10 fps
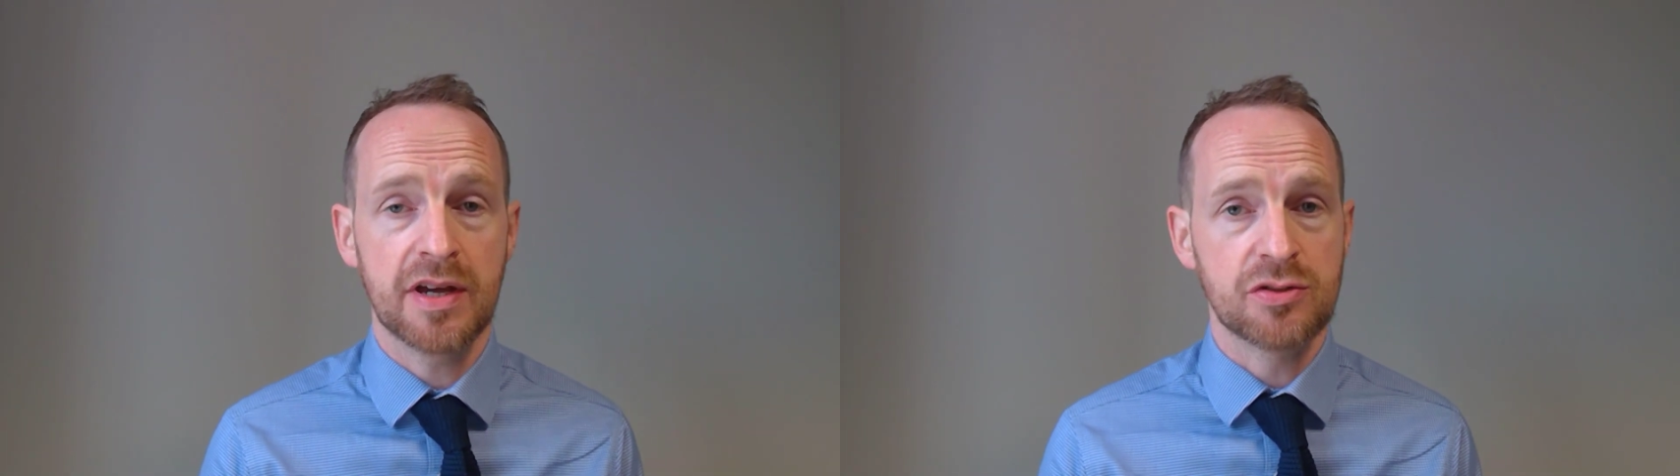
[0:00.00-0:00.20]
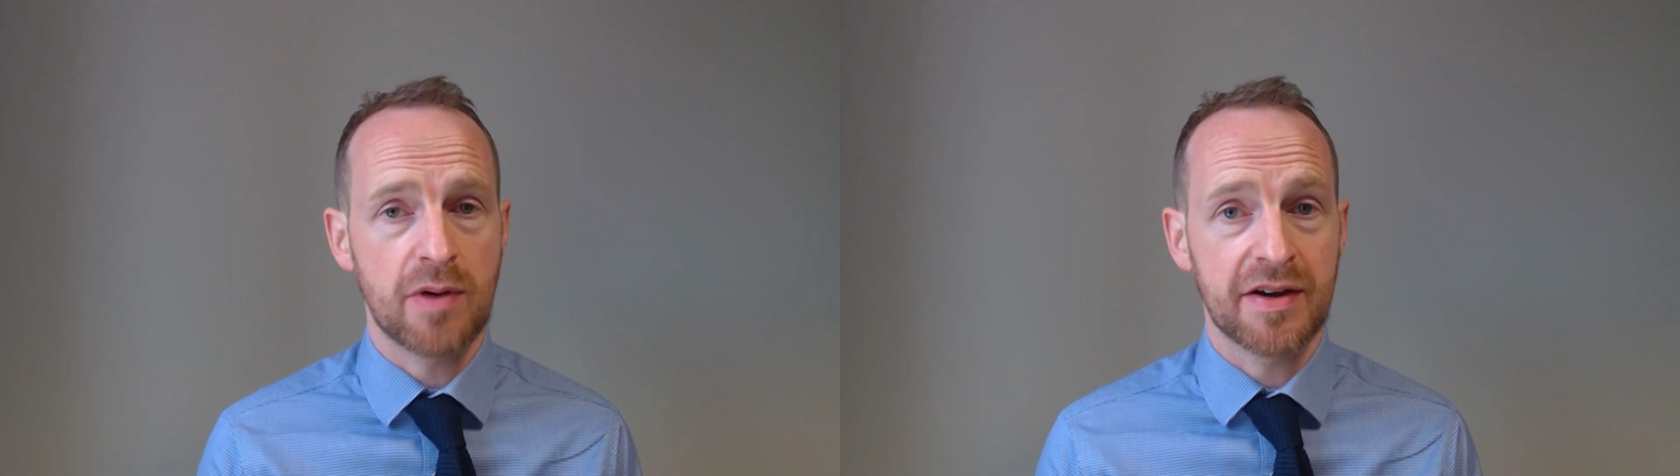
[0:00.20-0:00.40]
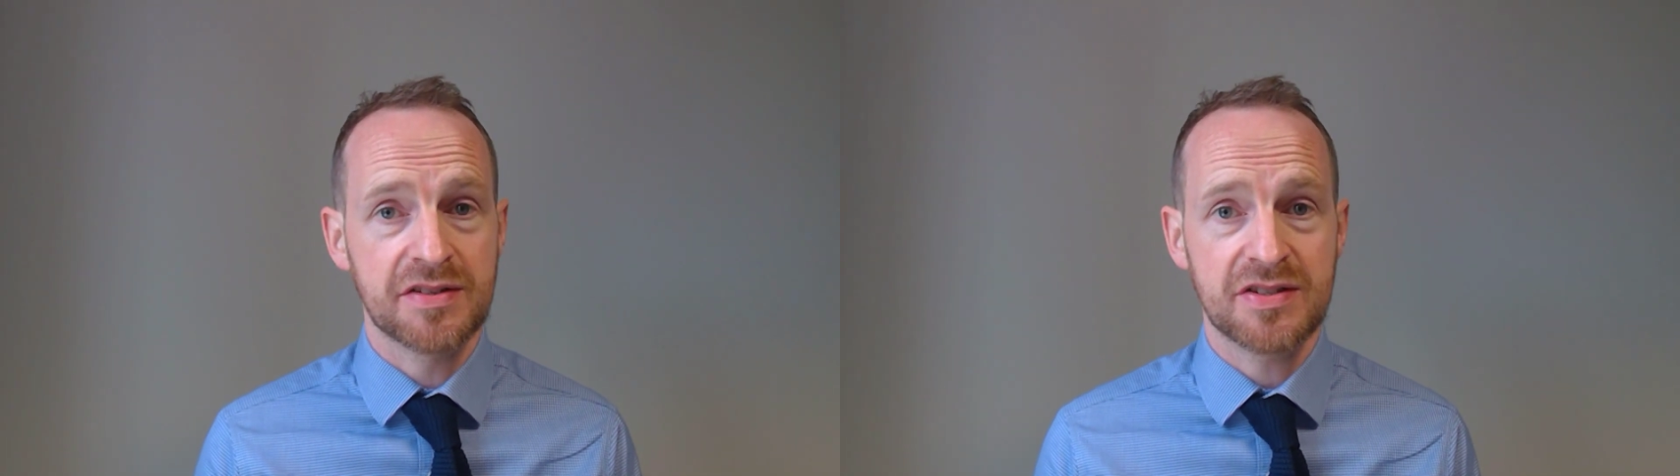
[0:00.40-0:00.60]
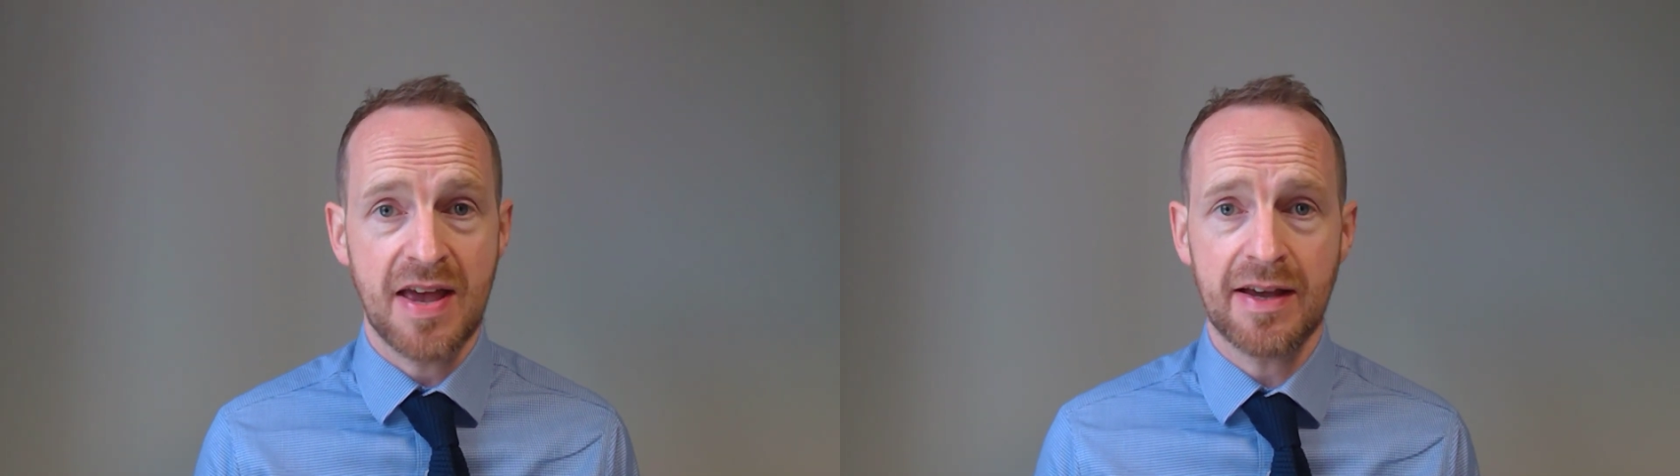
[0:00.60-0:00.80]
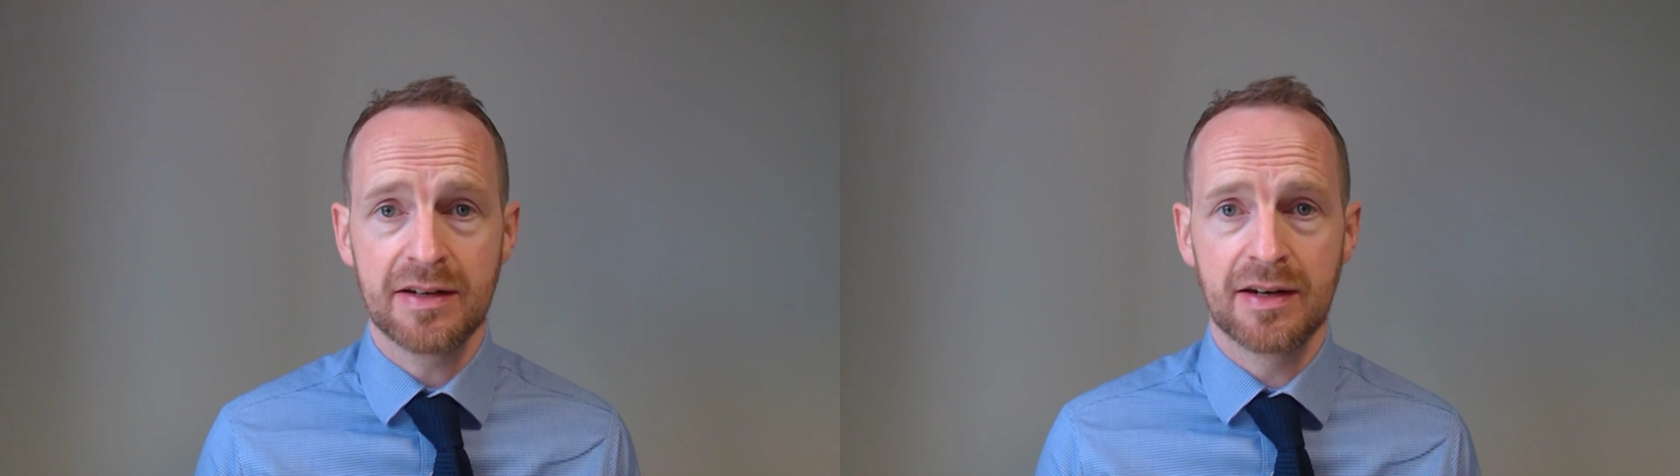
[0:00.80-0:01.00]
is write a
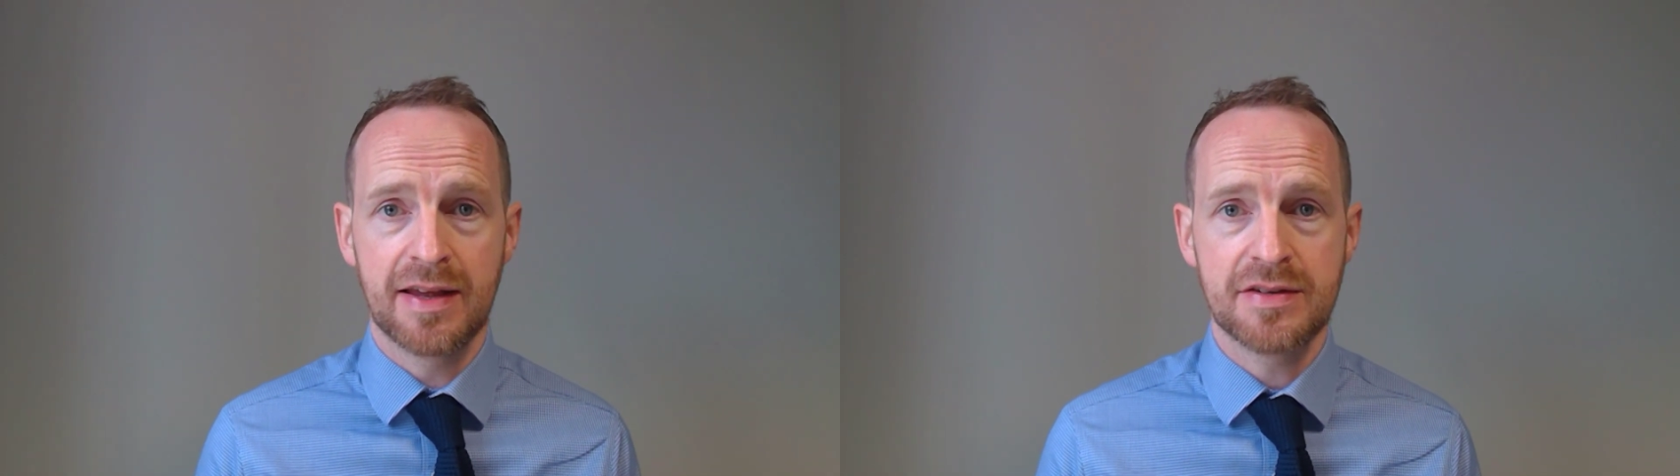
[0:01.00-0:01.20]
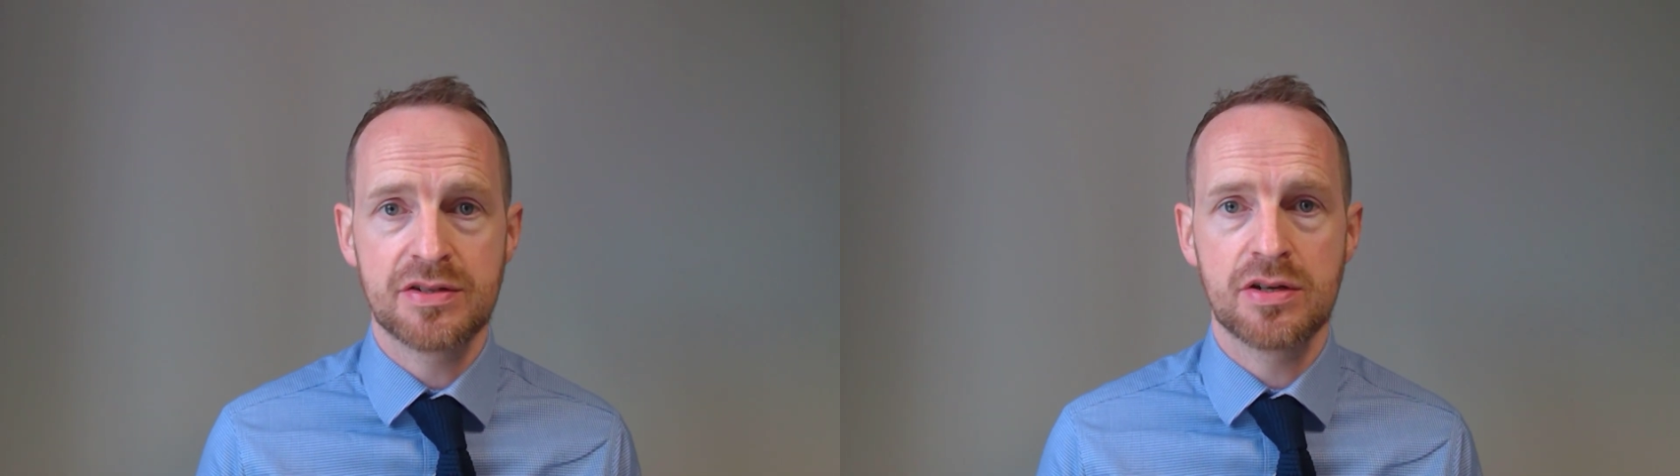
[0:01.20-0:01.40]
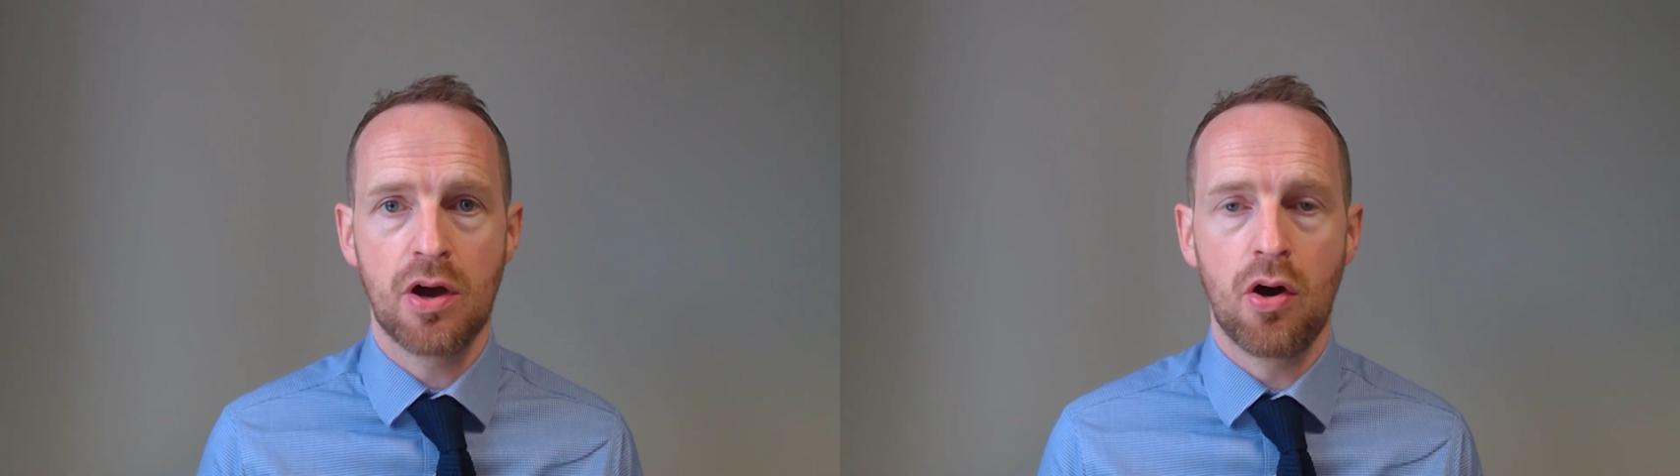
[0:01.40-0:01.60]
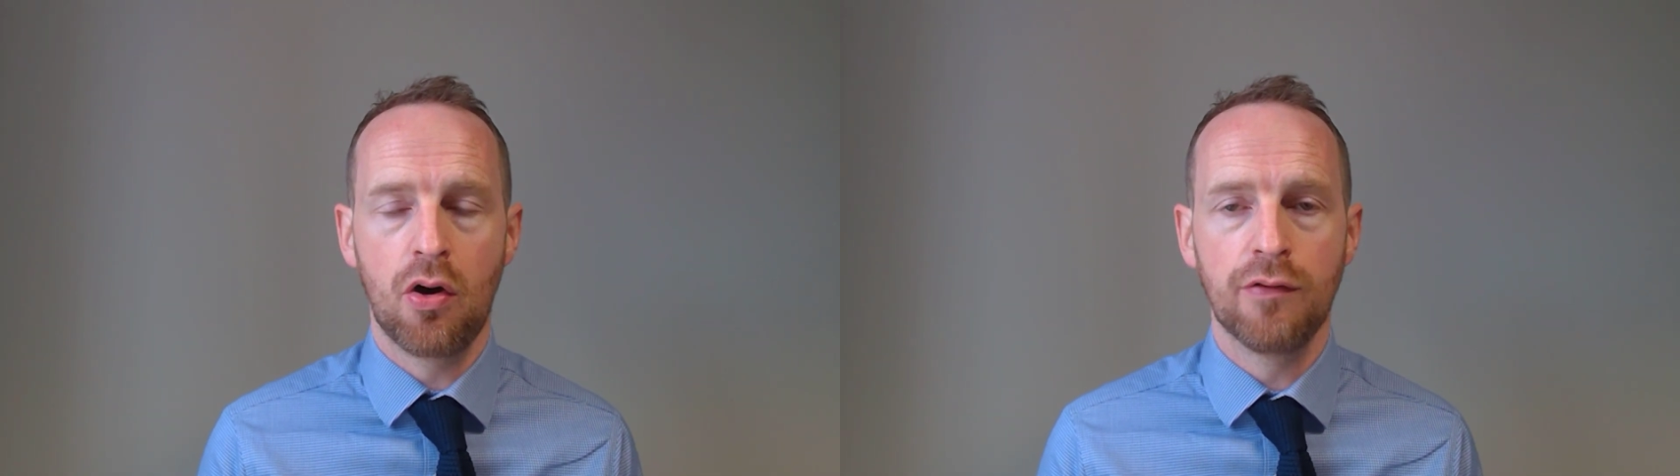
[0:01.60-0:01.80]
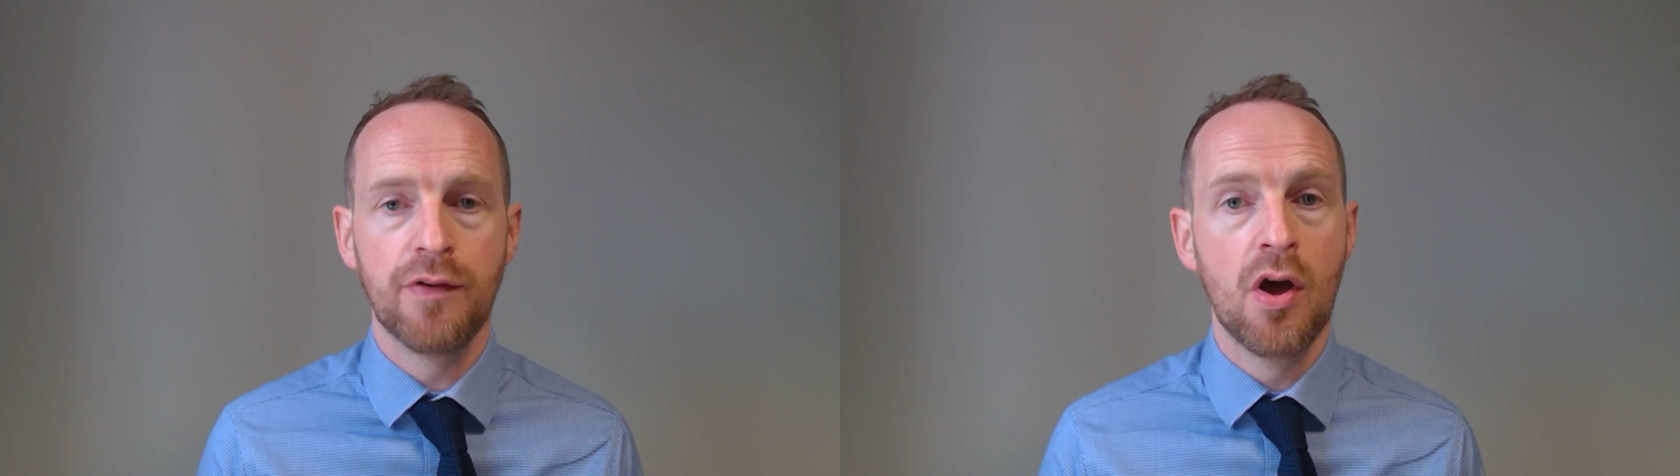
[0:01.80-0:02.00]
second list
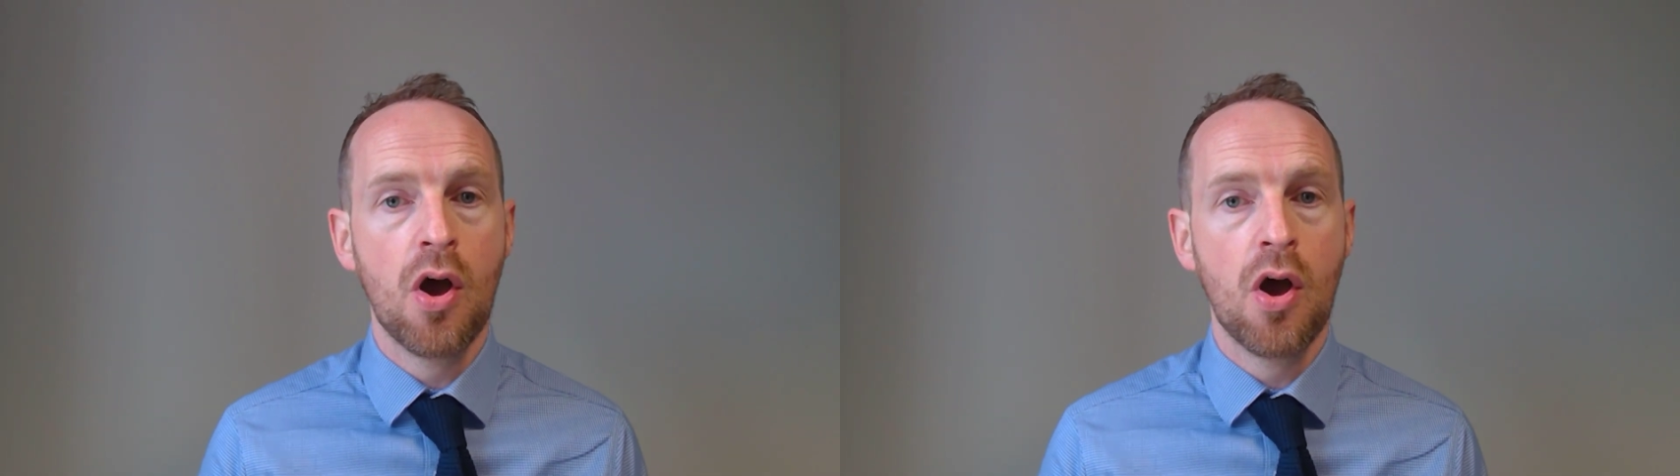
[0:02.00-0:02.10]
of